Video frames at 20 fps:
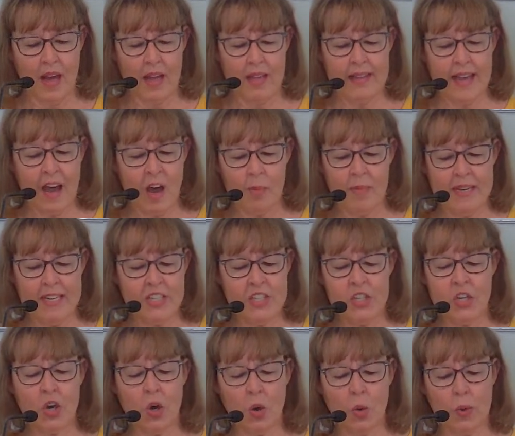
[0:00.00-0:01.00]
Allow me
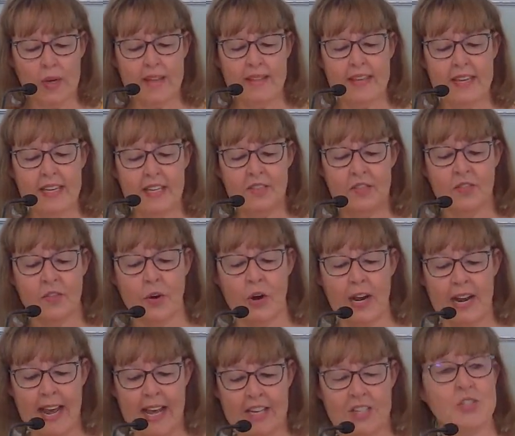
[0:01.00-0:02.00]
to go within for
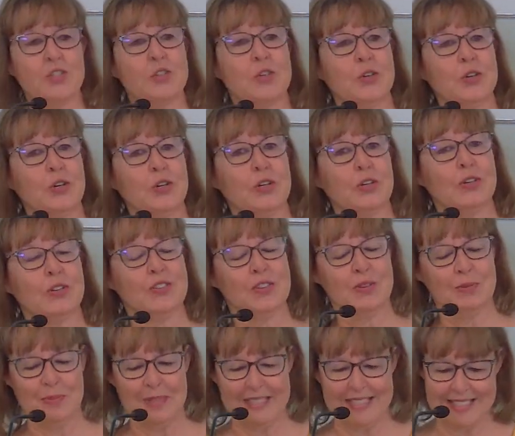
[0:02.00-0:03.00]
an answer,
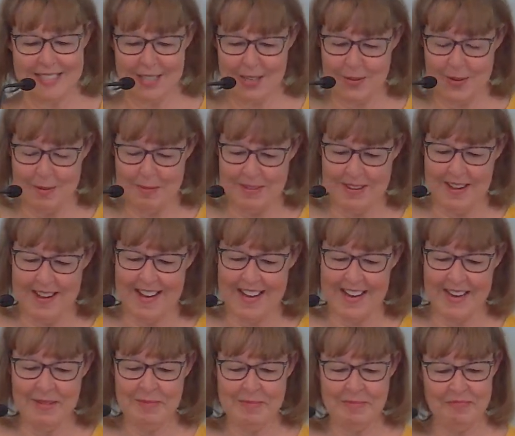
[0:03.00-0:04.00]
the mystic
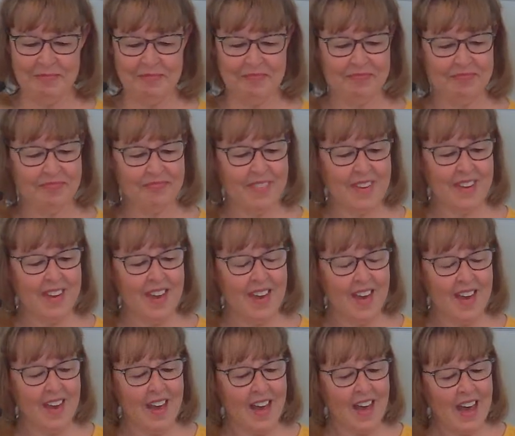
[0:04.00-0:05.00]
replied.
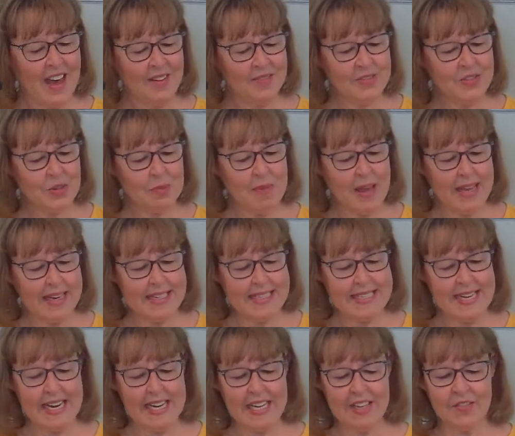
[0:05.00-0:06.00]
After
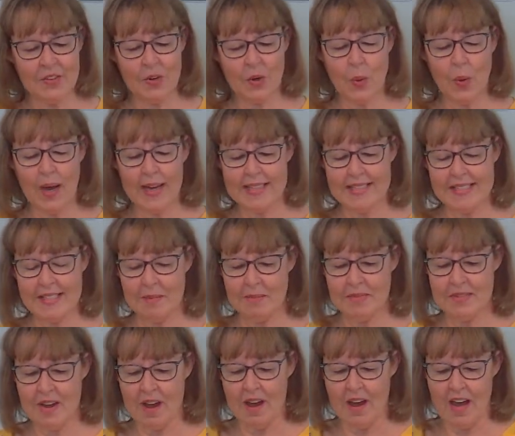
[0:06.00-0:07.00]
meditating for quite
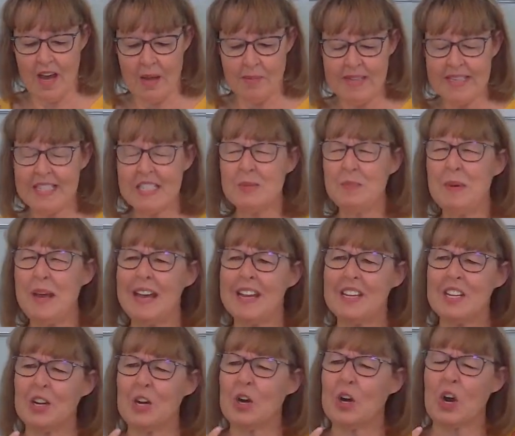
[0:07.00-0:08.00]
some time,
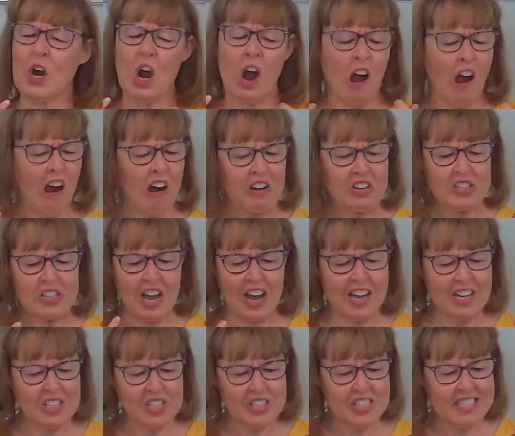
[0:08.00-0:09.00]
expanding her heart
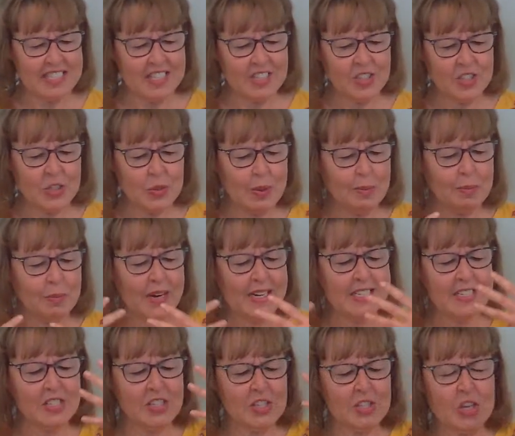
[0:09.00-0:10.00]
consciousness to
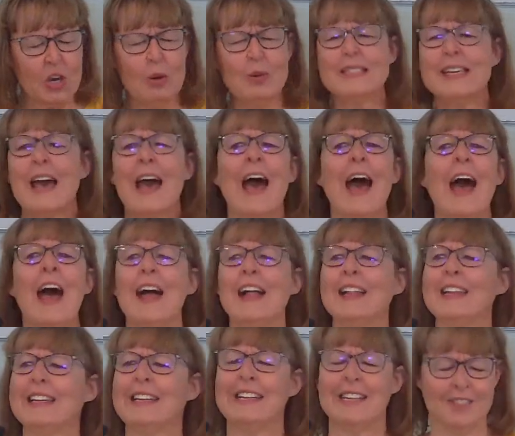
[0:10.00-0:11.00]
embrace the
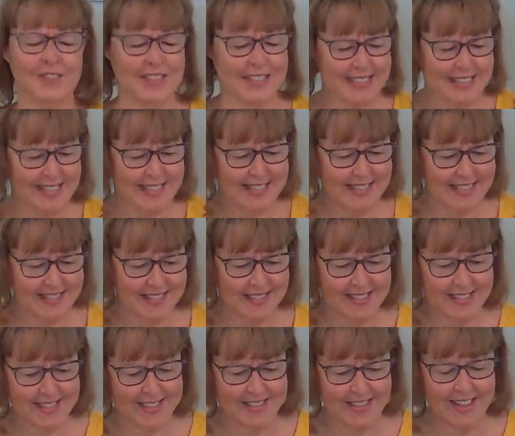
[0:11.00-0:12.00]
totality of
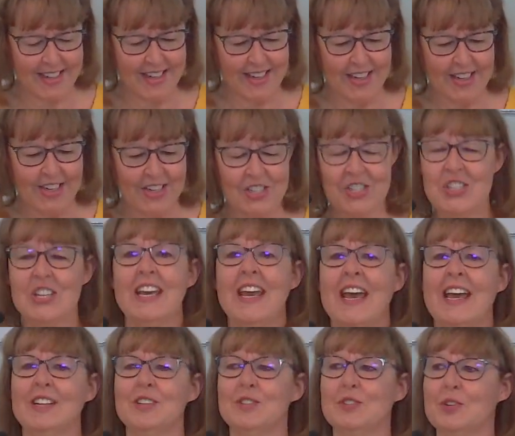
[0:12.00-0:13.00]
existence, she
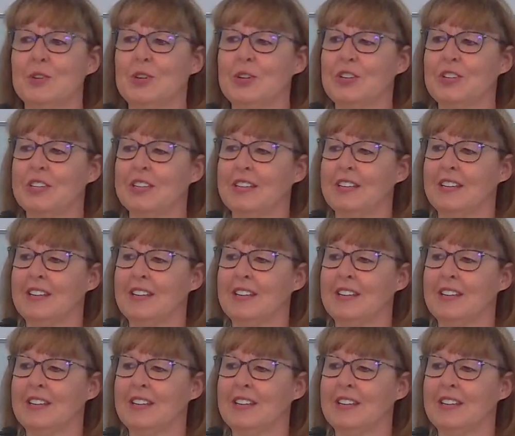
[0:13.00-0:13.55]
answered,